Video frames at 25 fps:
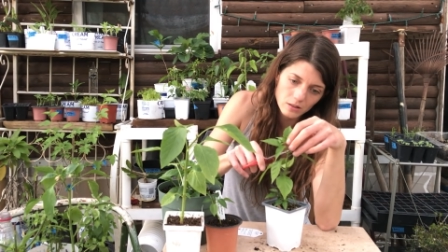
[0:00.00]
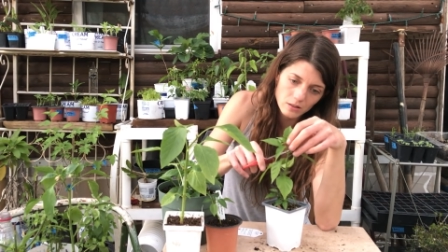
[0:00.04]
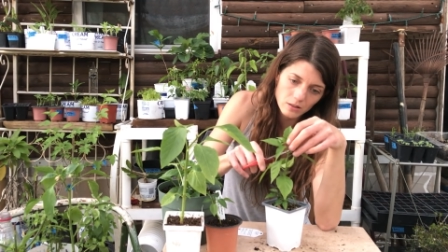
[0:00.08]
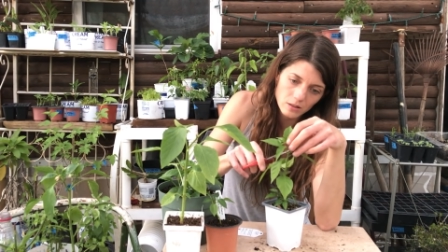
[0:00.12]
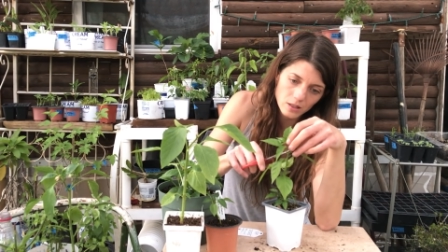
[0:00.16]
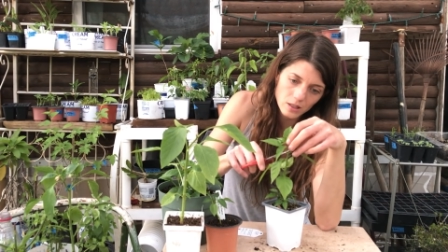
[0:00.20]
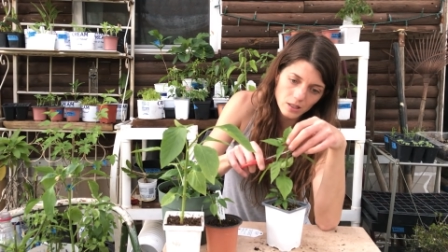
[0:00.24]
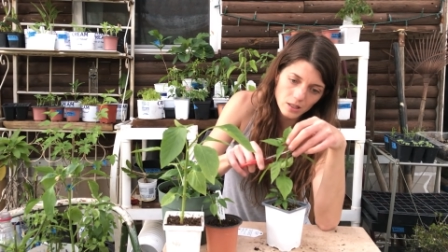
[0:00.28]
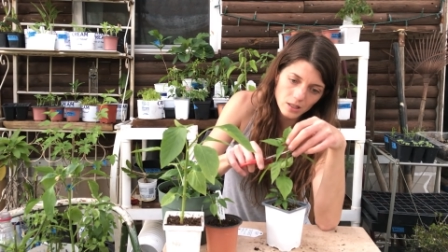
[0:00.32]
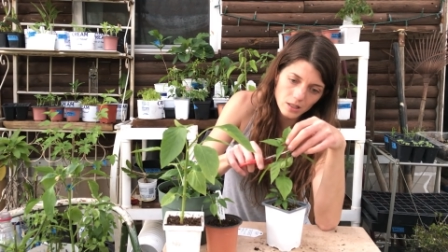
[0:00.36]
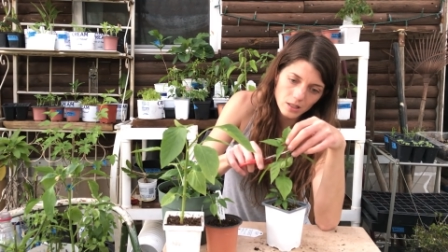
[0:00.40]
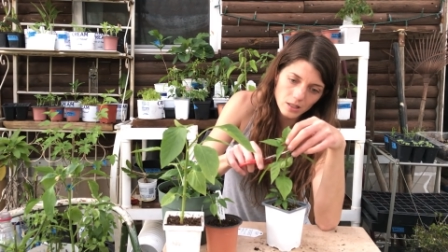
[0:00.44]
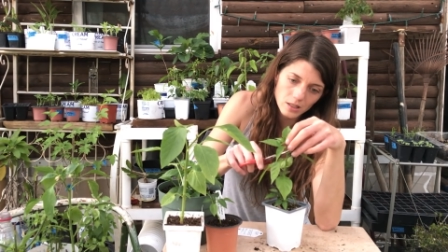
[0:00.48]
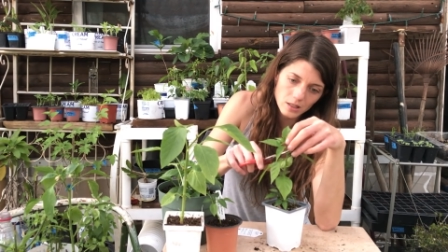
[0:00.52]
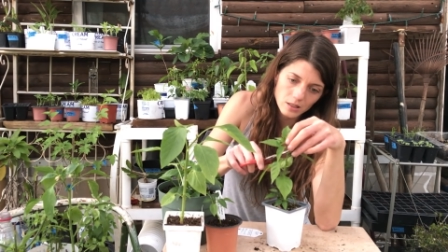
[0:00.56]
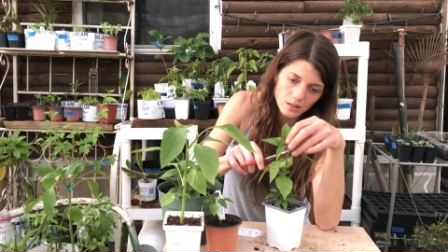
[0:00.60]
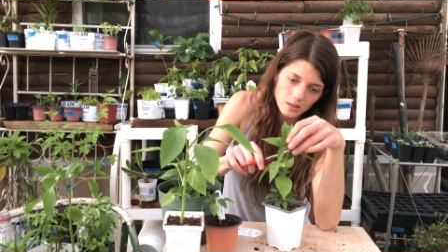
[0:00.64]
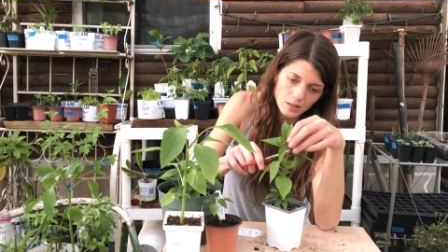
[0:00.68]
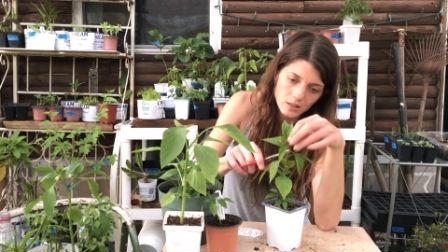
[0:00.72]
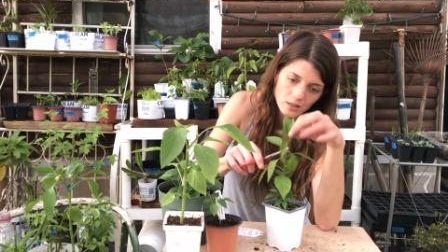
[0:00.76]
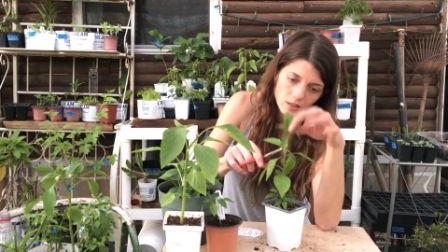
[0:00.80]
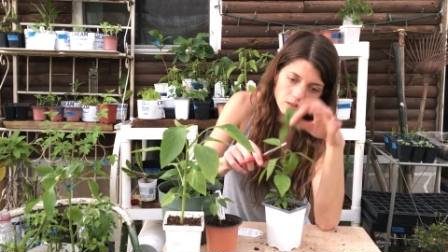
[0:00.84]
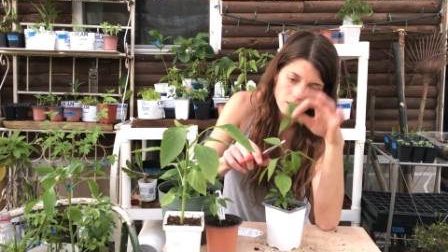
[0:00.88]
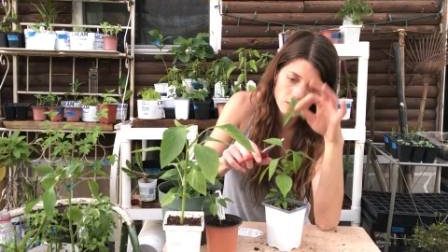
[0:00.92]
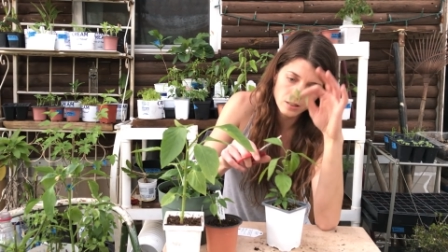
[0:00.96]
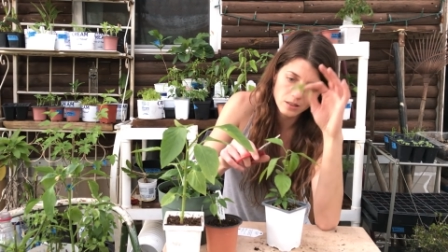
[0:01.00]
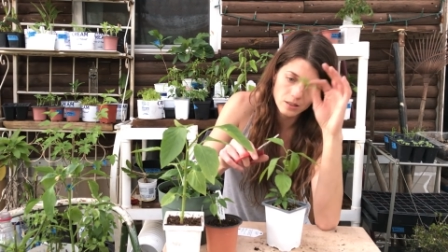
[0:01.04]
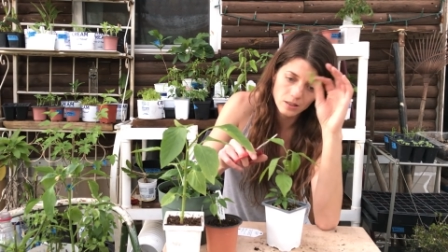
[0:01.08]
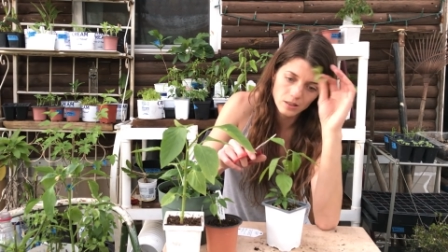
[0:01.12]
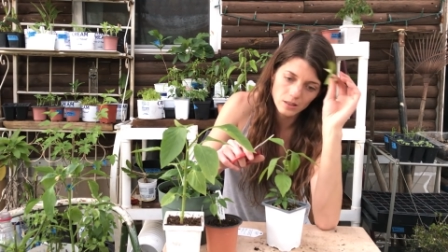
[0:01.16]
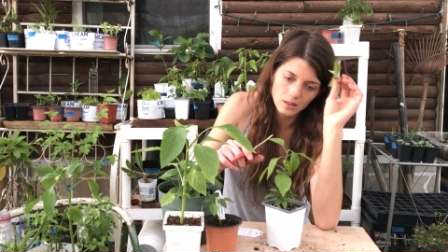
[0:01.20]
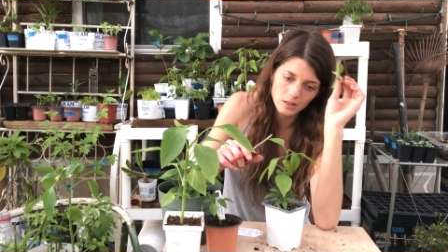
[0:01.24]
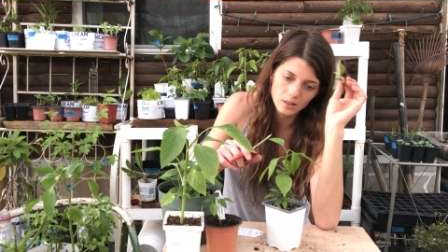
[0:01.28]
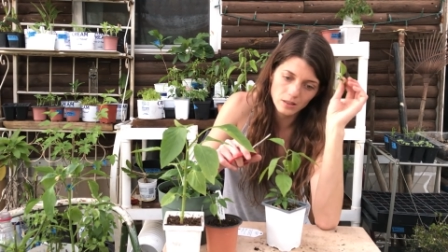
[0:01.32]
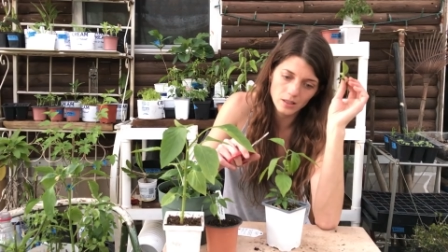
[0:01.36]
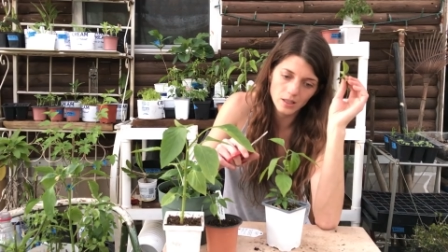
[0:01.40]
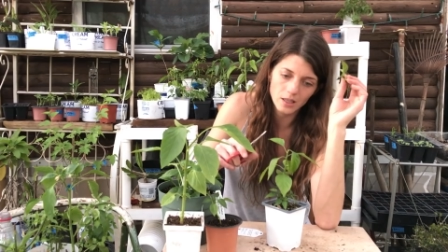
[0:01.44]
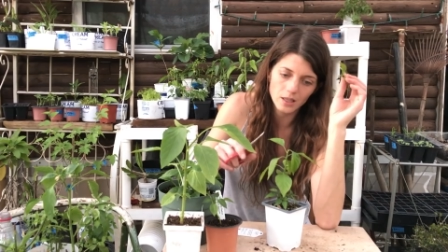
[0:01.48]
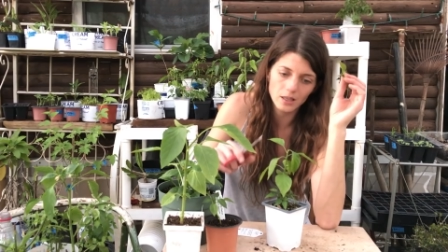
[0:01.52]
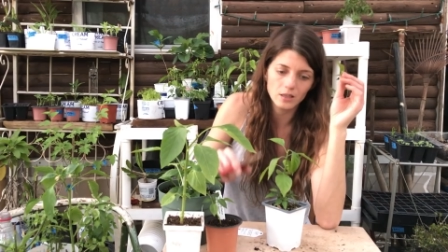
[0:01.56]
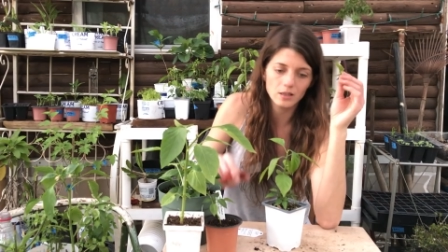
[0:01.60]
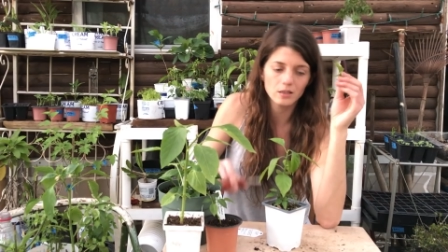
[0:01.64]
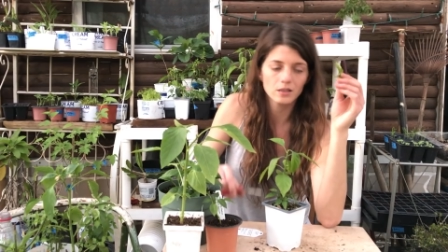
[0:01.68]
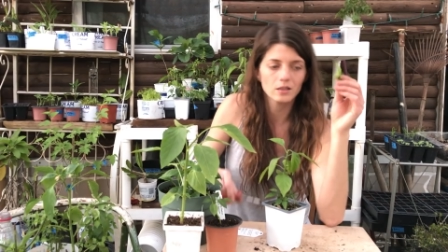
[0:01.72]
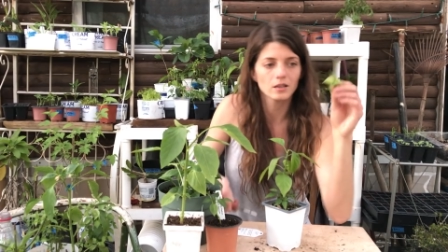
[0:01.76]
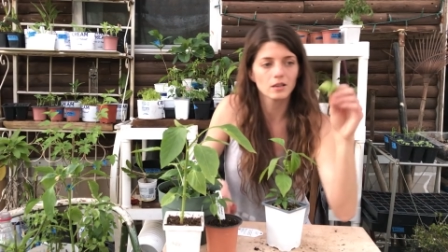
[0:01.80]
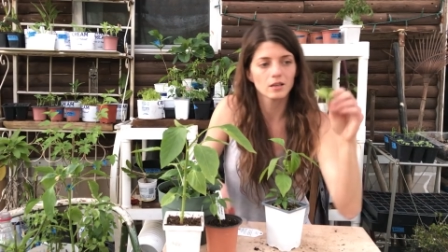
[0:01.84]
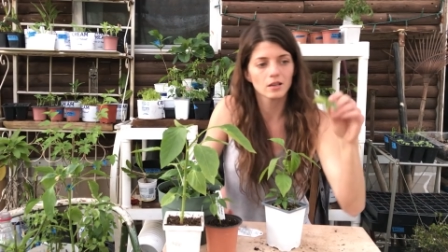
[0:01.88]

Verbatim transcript: right there.